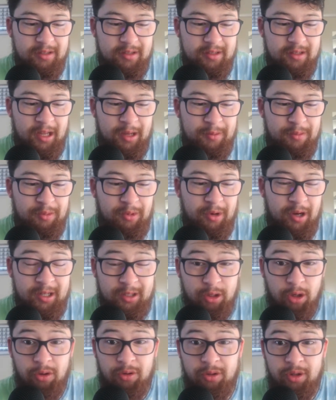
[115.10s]
They played
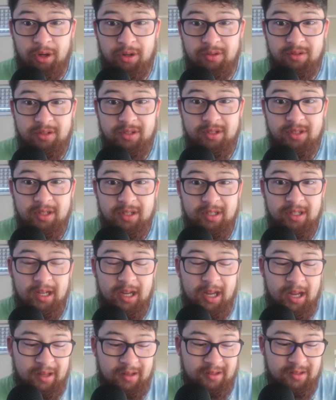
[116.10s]
Gold Coast,
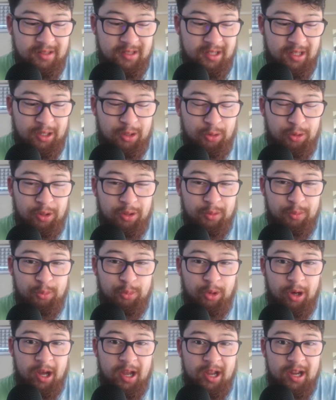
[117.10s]
and St Kilda
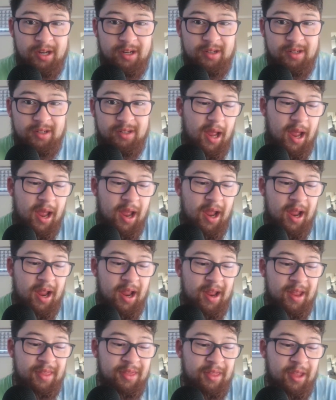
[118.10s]
played,
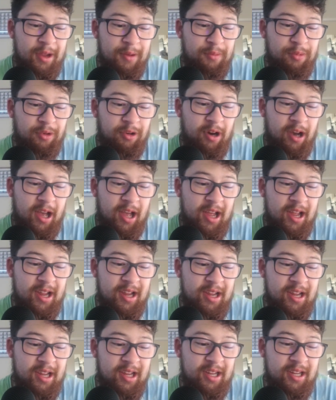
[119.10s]
and they
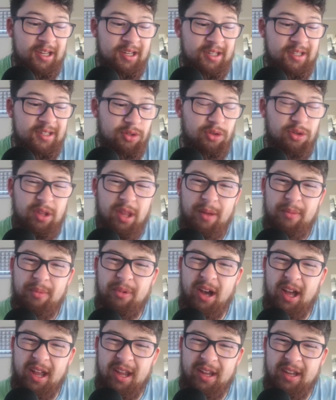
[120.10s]
played... Who did they
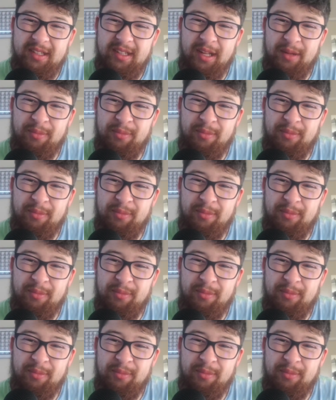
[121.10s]
play? They